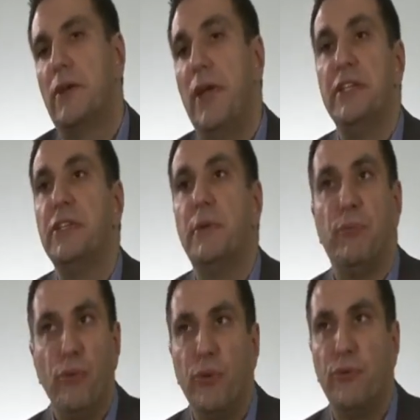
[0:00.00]
creating a
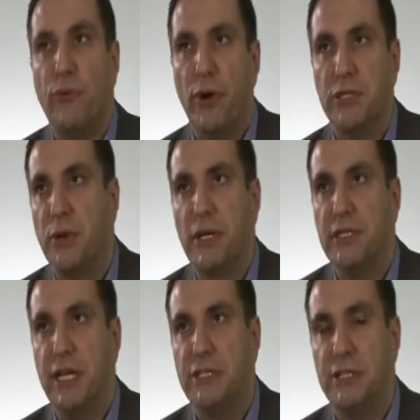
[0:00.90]
pool for these
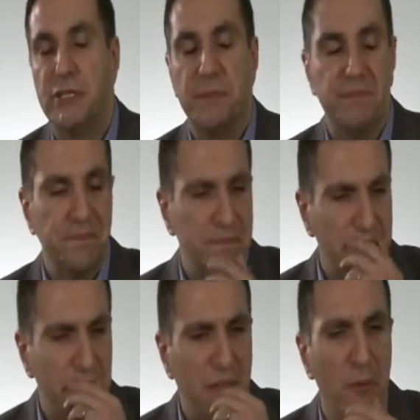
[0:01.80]
organizations.
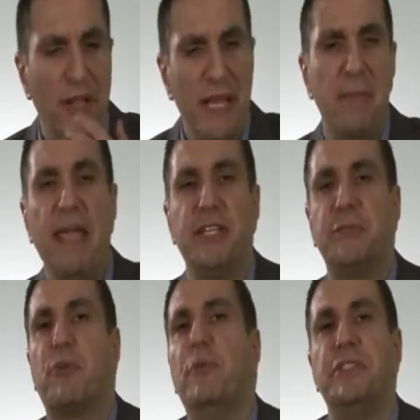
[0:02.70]
When they make
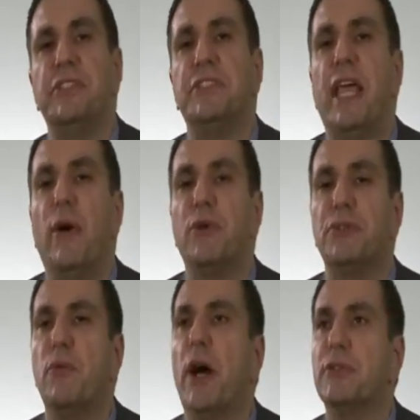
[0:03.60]
these promises, they
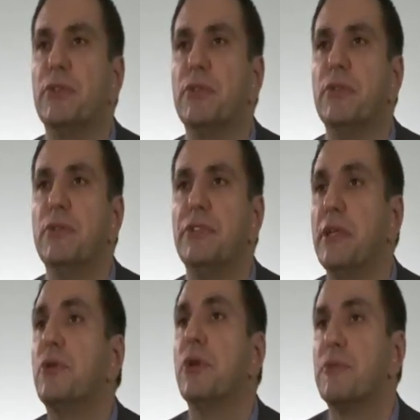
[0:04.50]
also want to
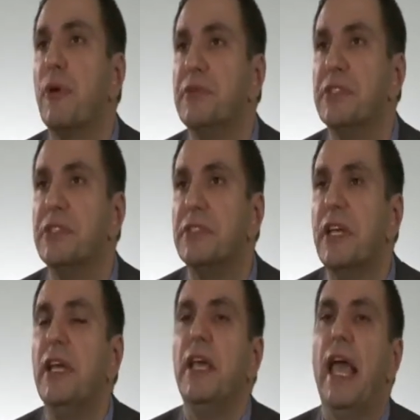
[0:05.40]
stick to those promises,
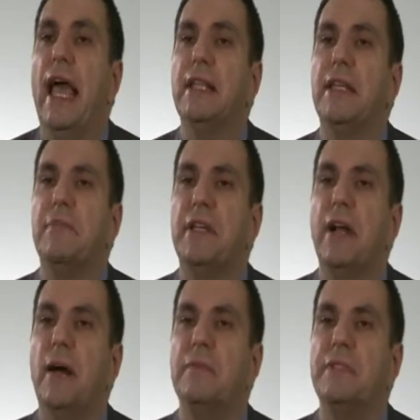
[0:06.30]
and it
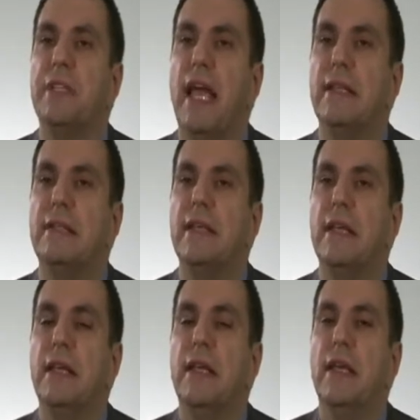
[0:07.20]
becomes then
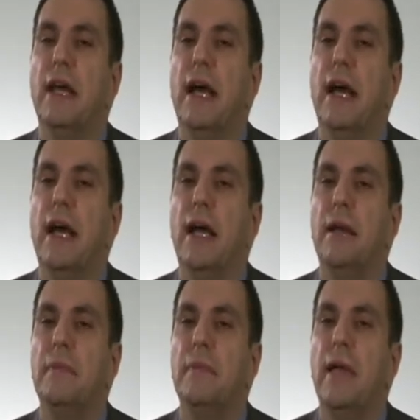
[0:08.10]

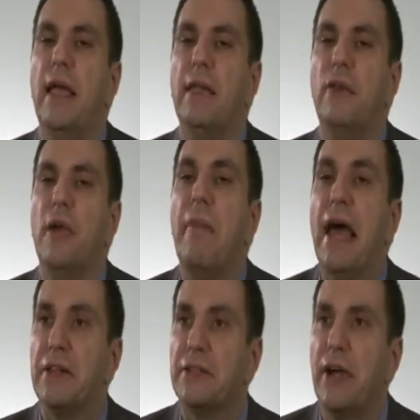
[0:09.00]
a
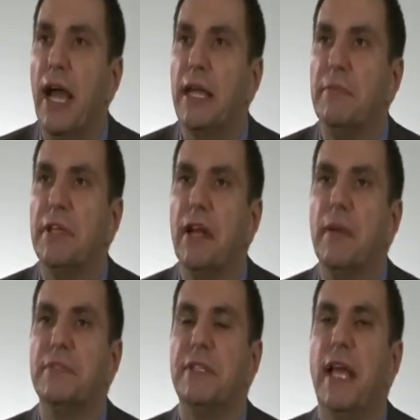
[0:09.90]
battle cry. It
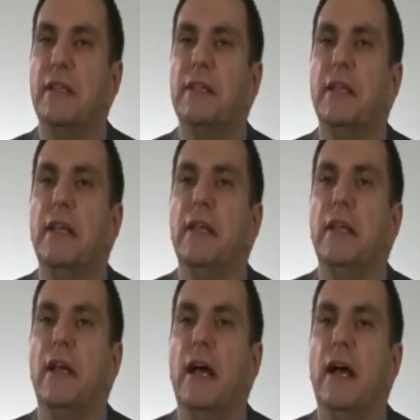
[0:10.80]
becomes then
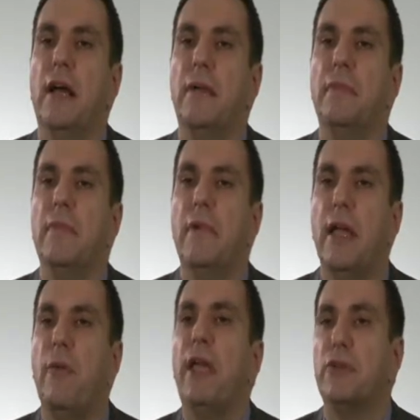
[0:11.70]

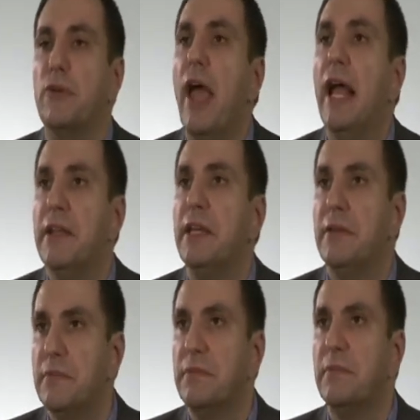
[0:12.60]
a way to
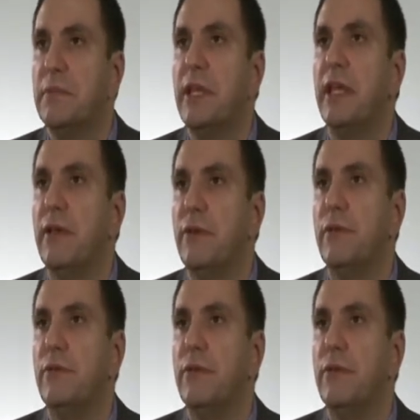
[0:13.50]
rally the